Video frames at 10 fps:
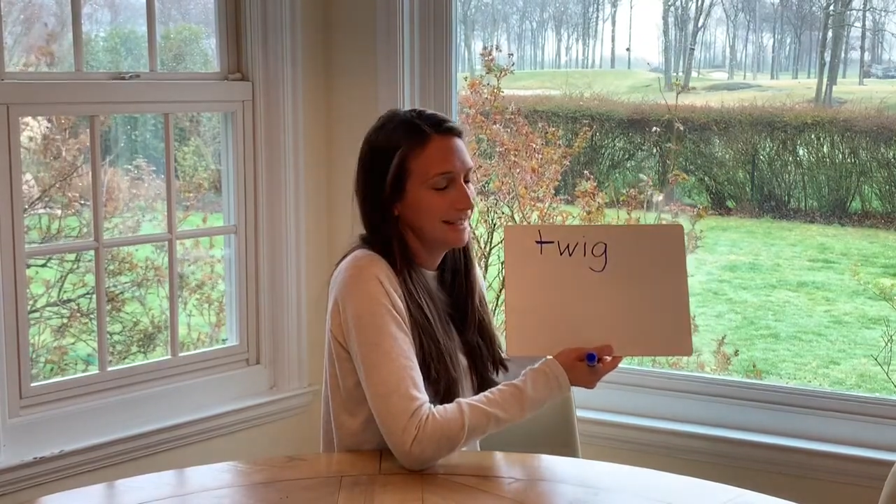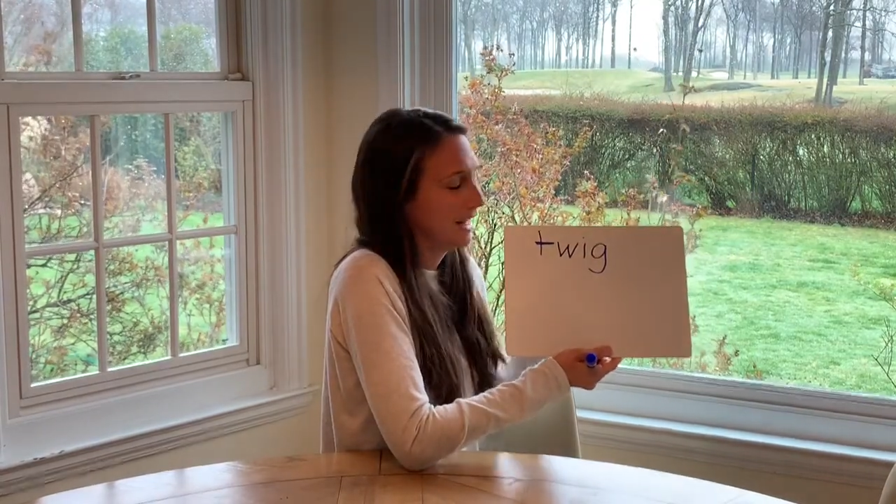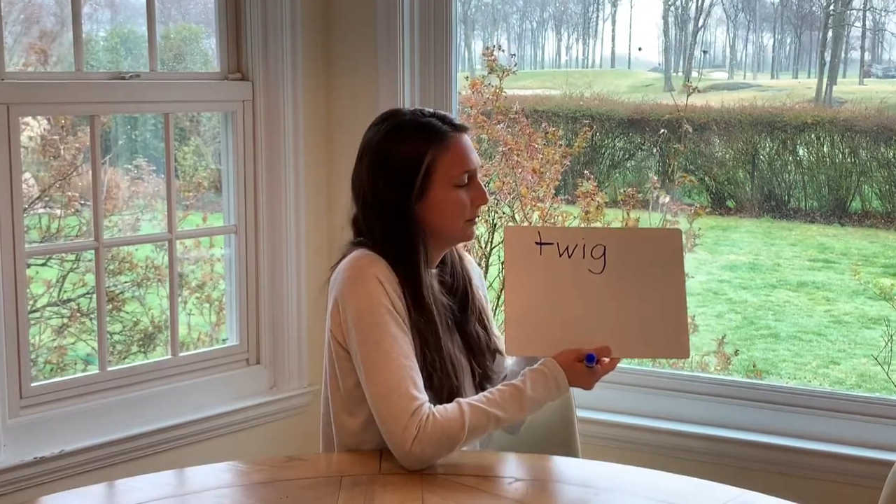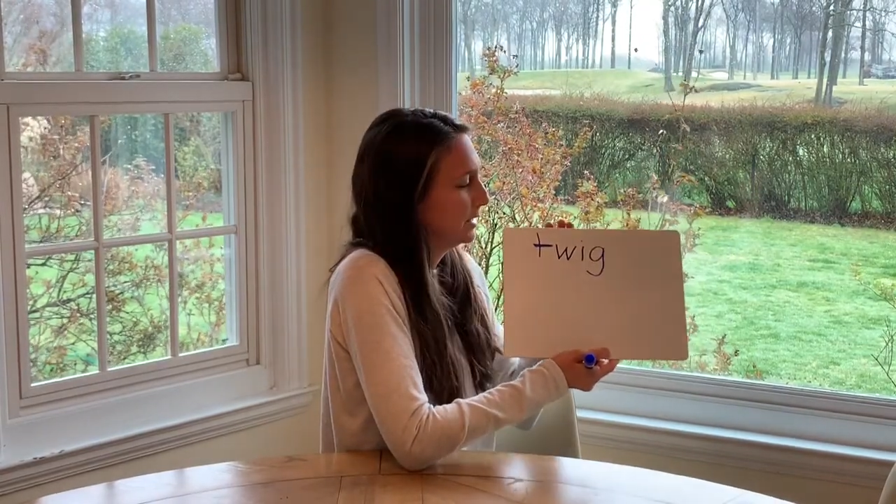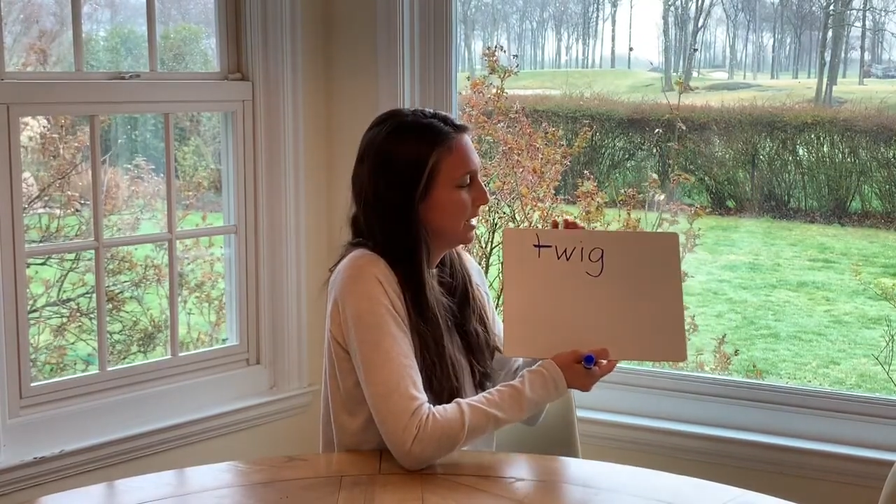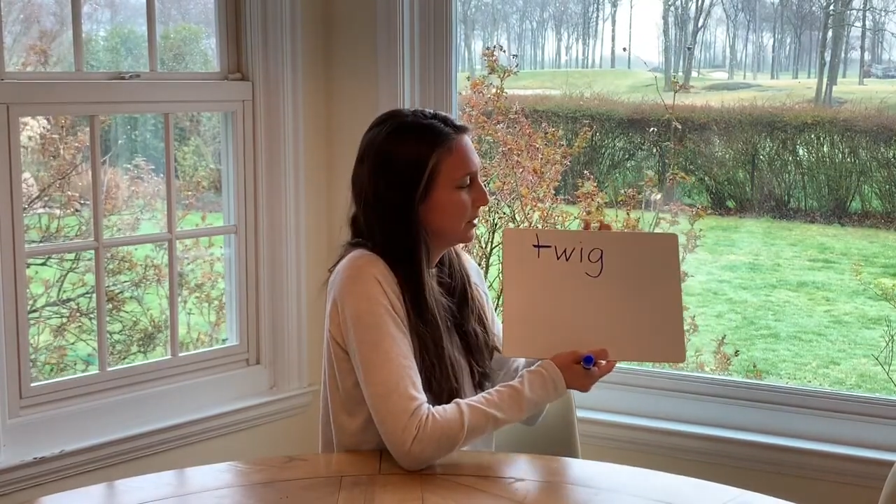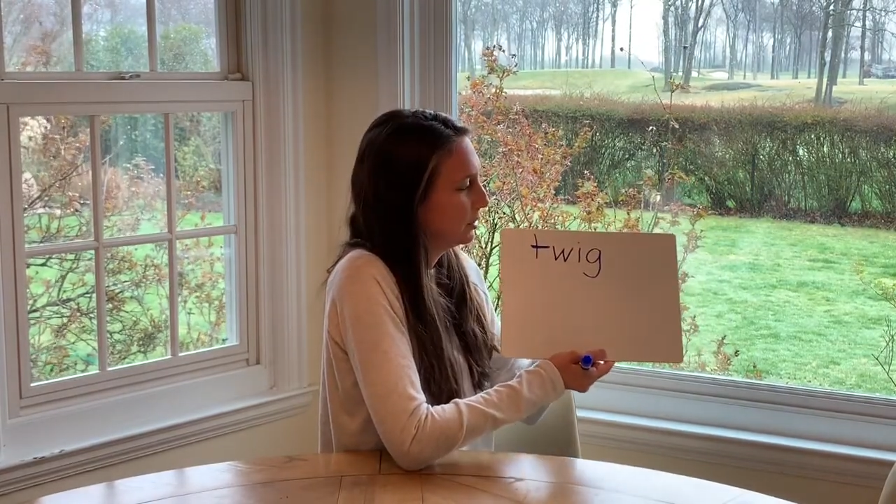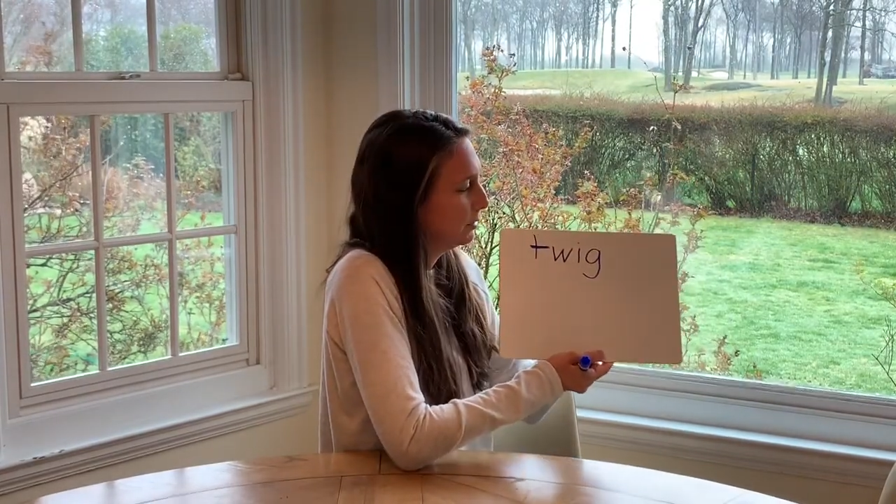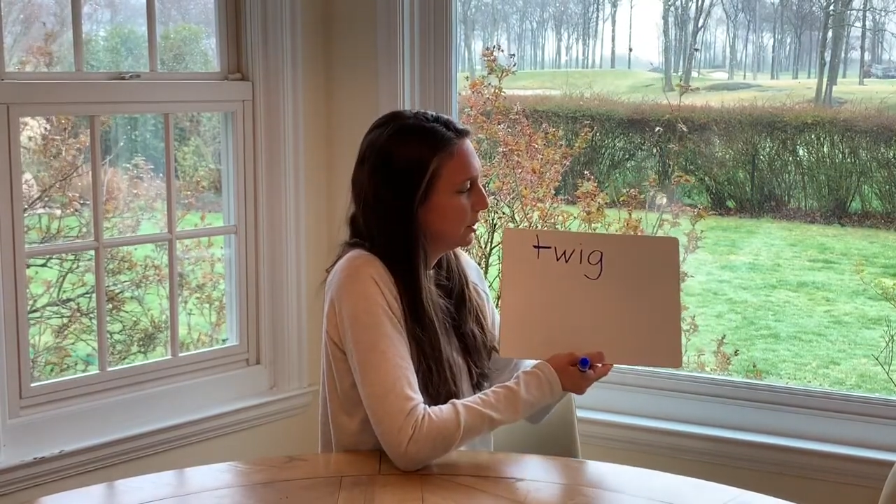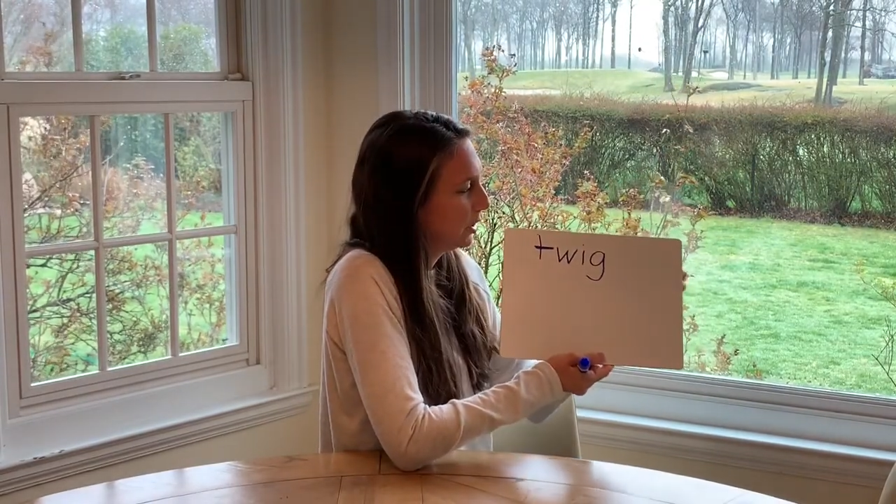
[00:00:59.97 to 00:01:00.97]
sounds next
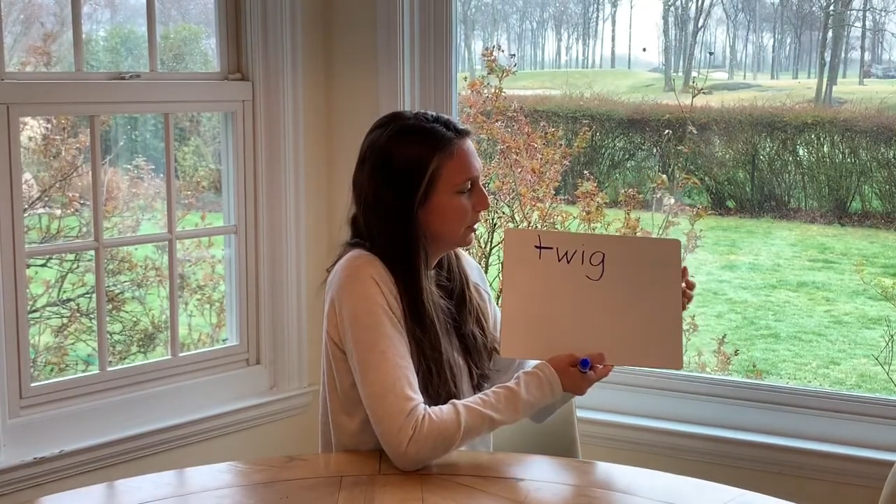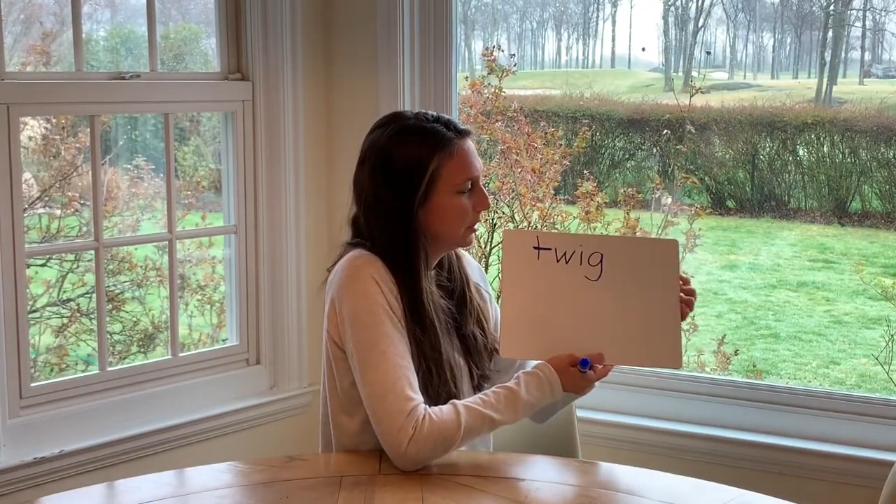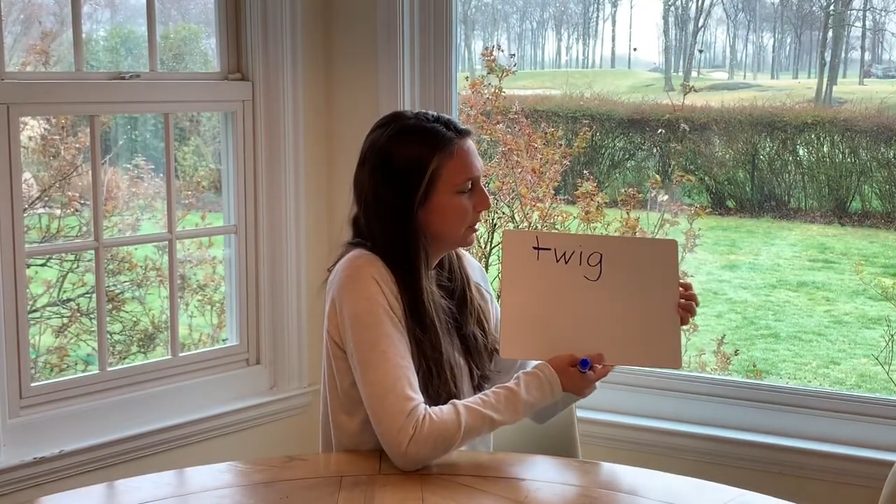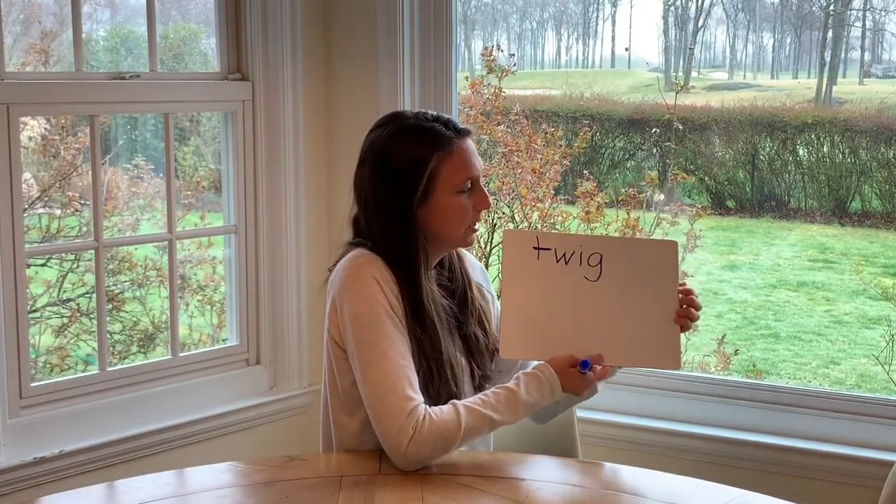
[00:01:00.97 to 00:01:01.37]
to each other.